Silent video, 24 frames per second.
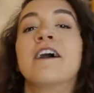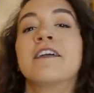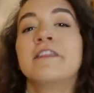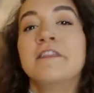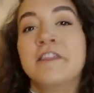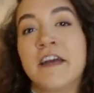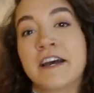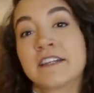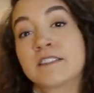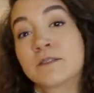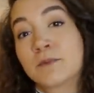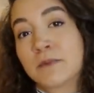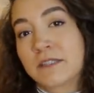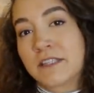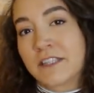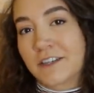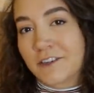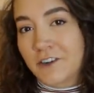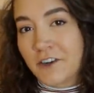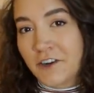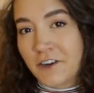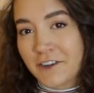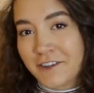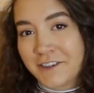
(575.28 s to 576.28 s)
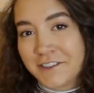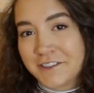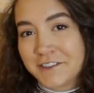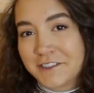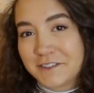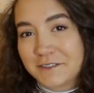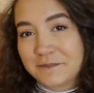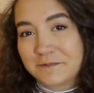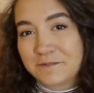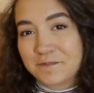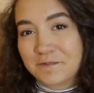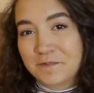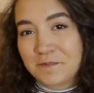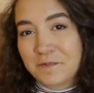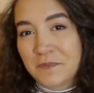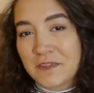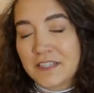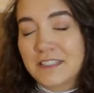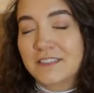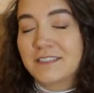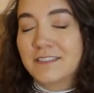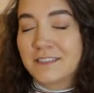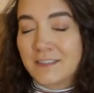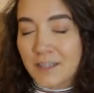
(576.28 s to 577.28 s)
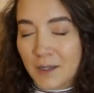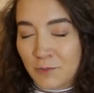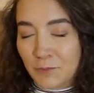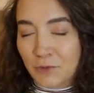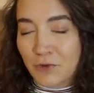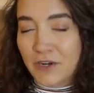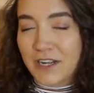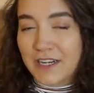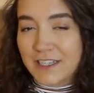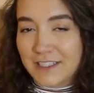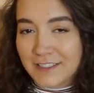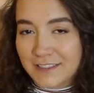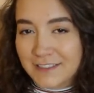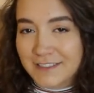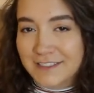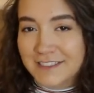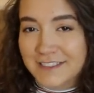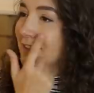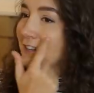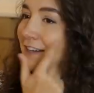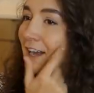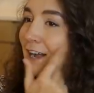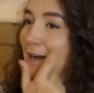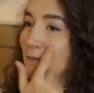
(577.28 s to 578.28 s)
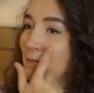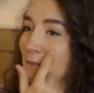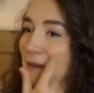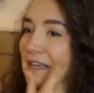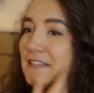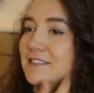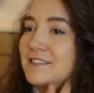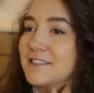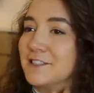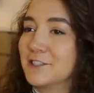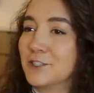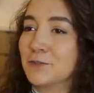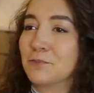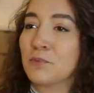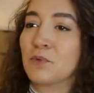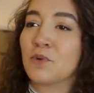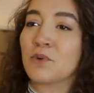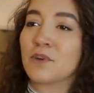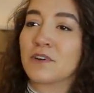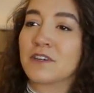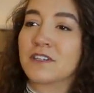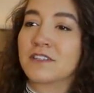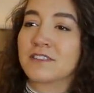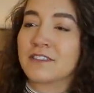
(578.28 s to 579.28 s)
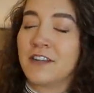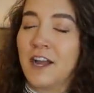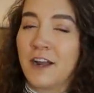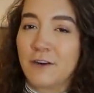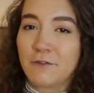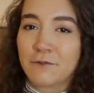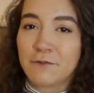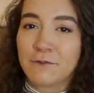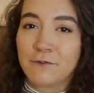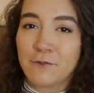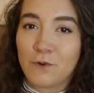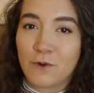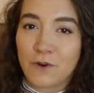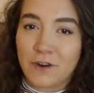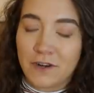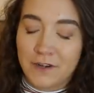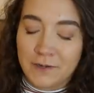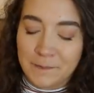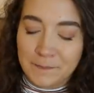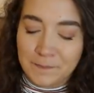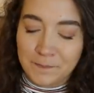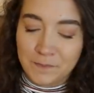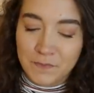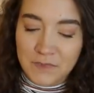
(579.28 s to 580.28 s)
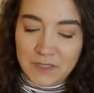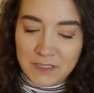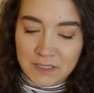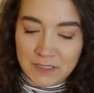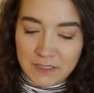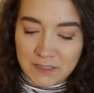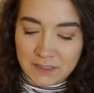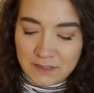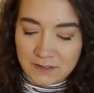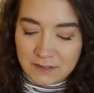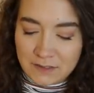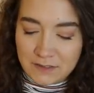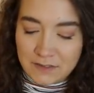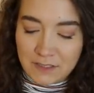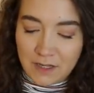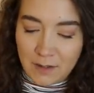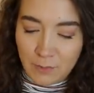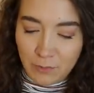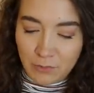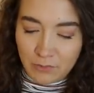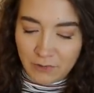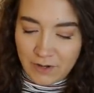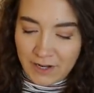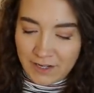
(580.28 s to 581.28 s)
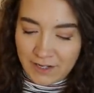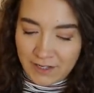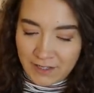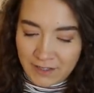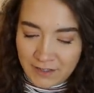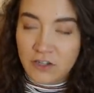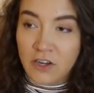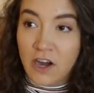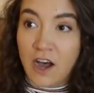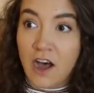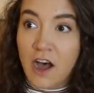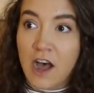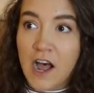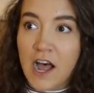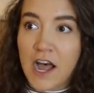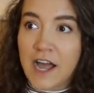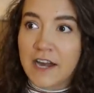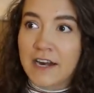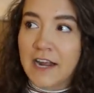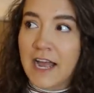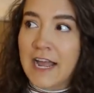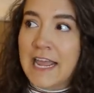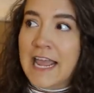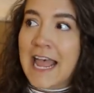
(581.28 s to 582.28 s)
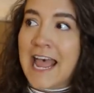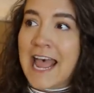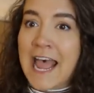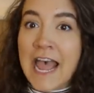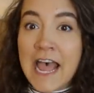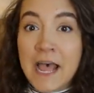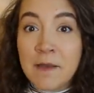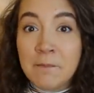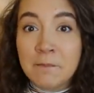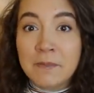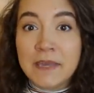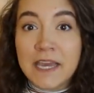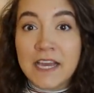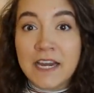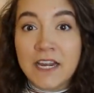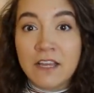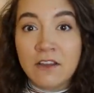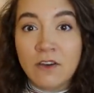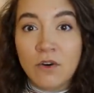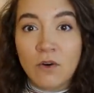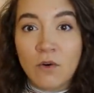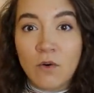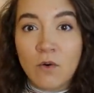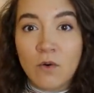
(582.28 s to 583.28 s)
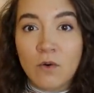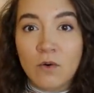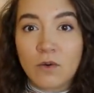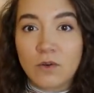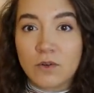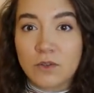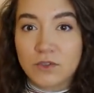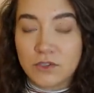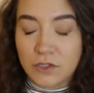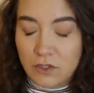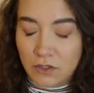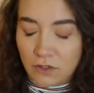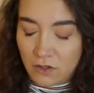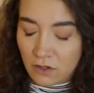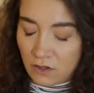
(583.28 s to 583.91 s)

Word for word: that's what they're called, subreddits. Not message board, not forum, subreddit. God, I am getting old.